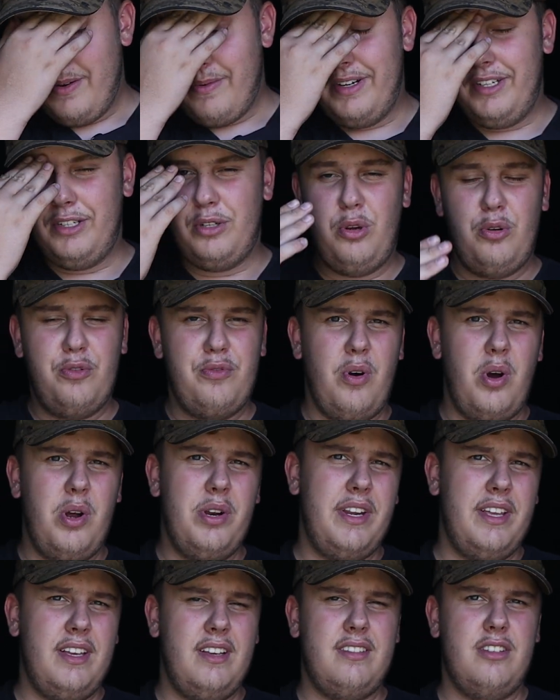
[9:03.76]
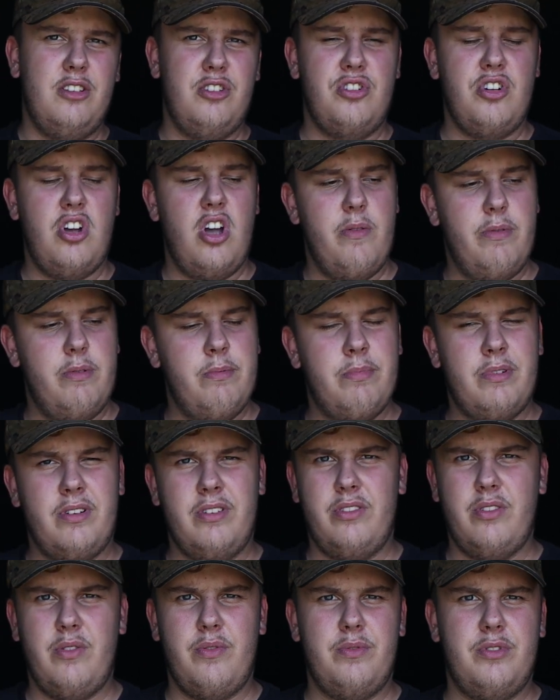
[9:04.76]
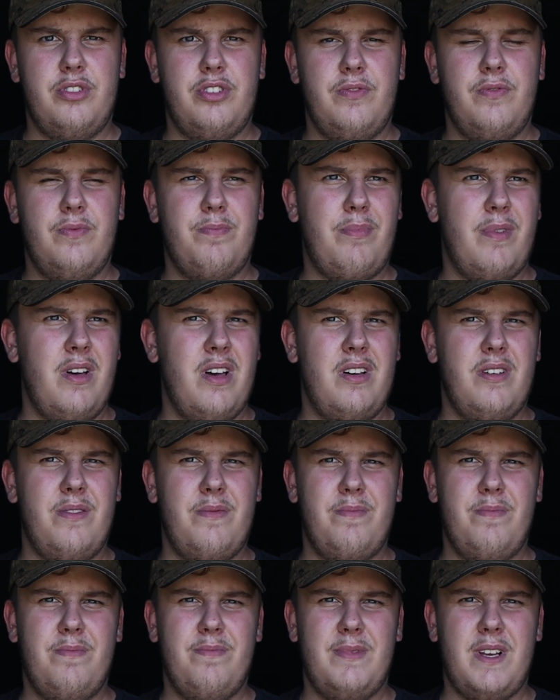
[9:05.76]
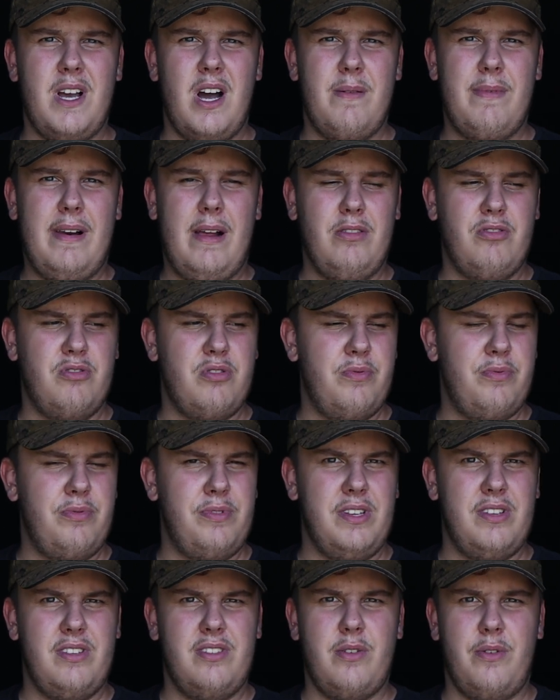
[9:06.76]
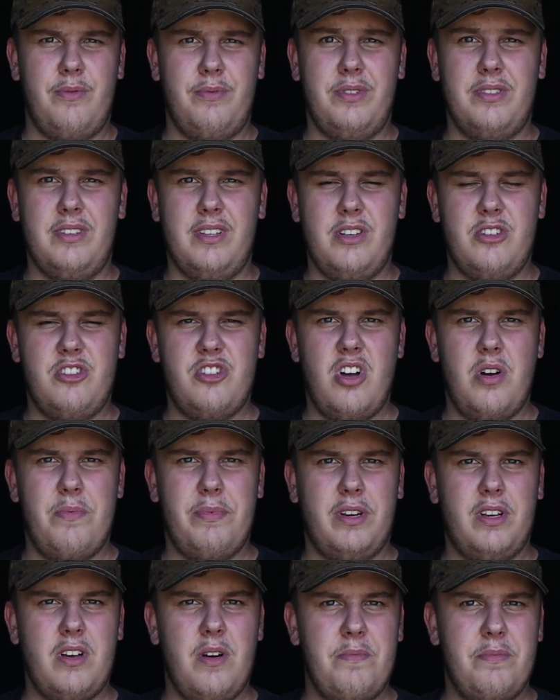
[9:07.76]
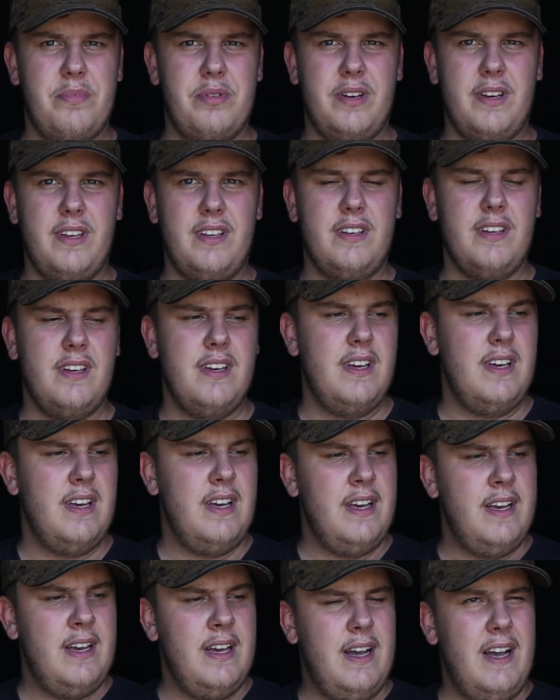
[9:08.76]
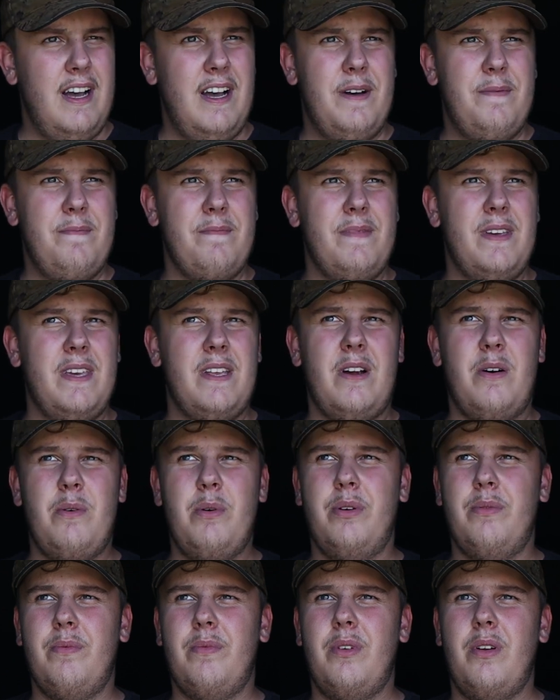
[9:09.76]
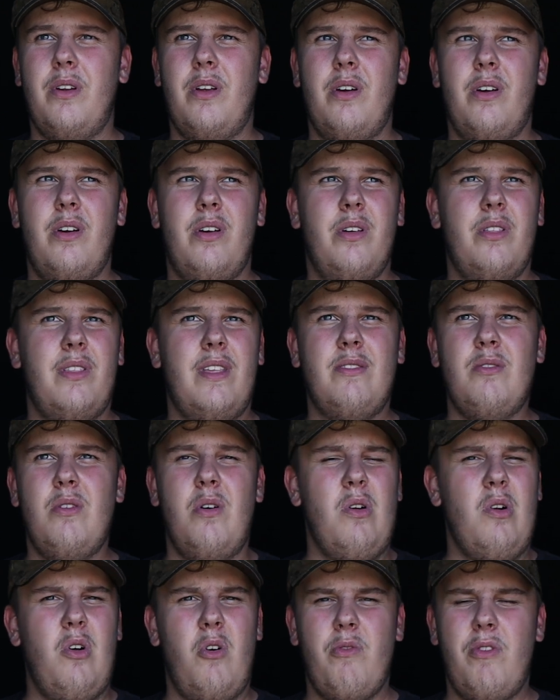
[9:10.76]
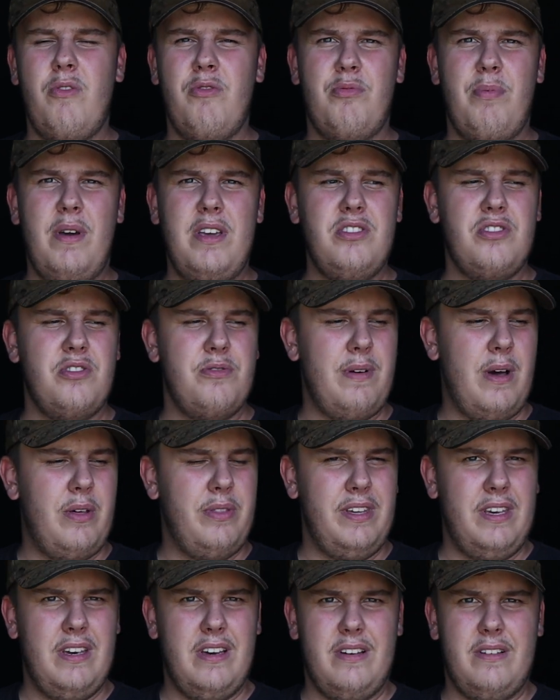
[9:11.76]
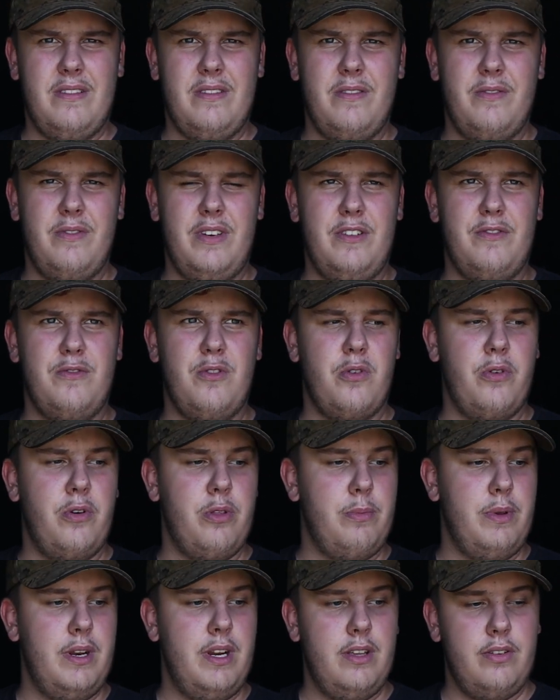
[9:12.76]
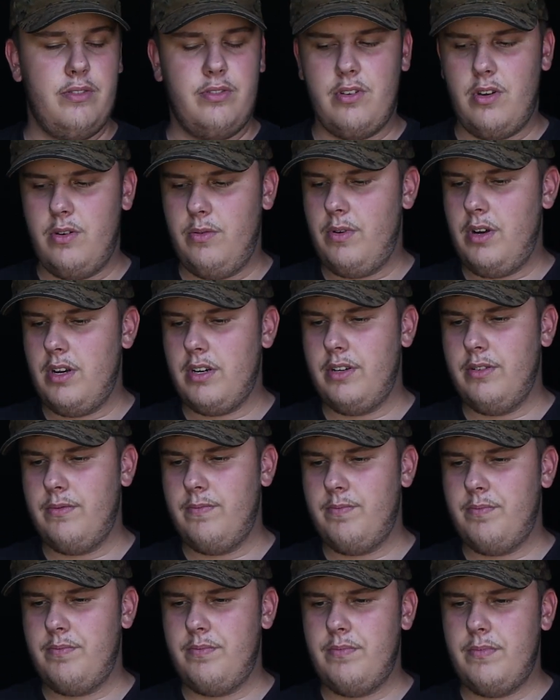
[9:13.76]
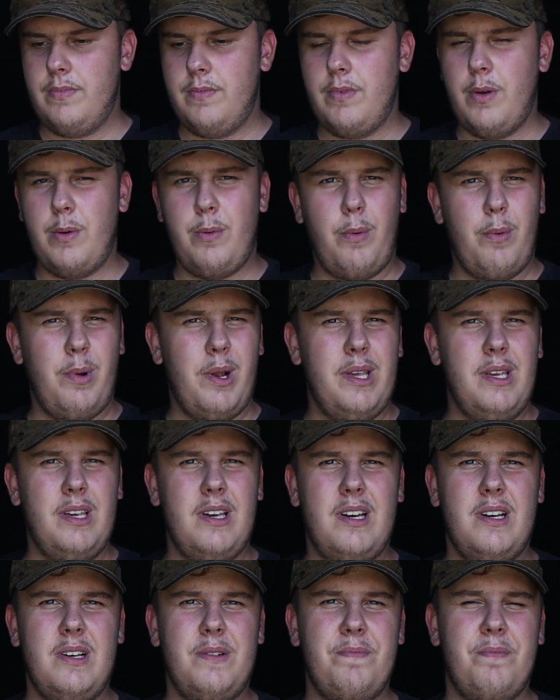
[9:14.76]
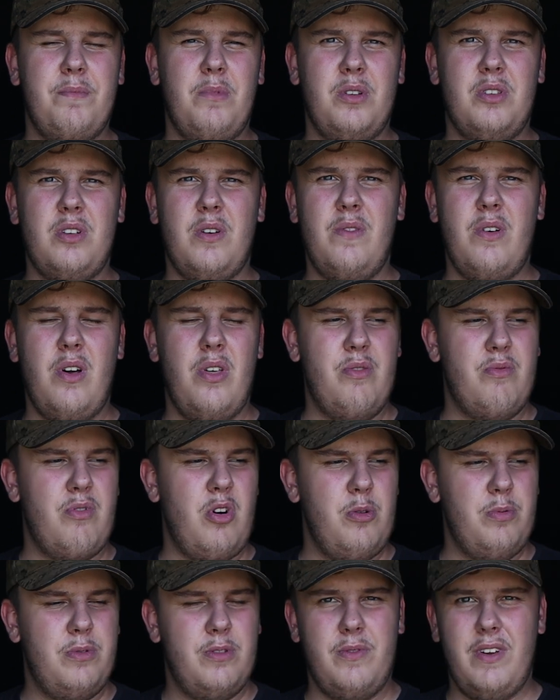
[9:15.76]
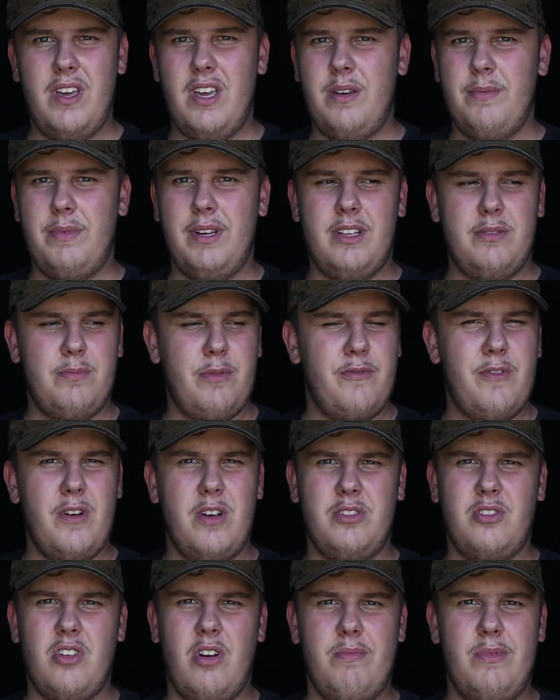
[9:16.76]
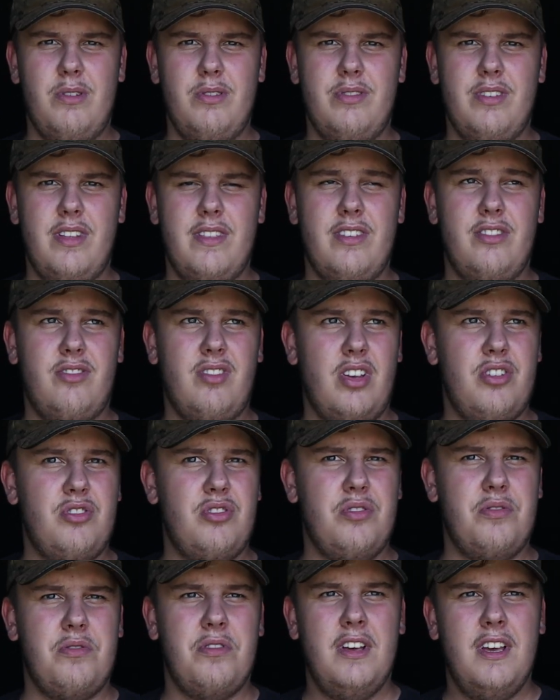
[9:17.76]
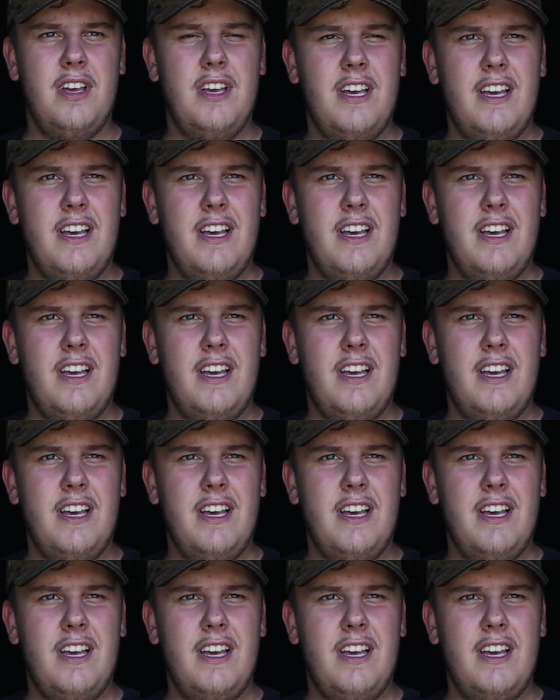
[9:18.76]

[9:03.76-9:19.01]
when you do find it, it's in German, because Carp Lounge are obviously a German company. You know, and there's not a lot of information about the V4 at the minute, so I could probably, once I've learned the ropes of it, I mean, it's my first time using it this session,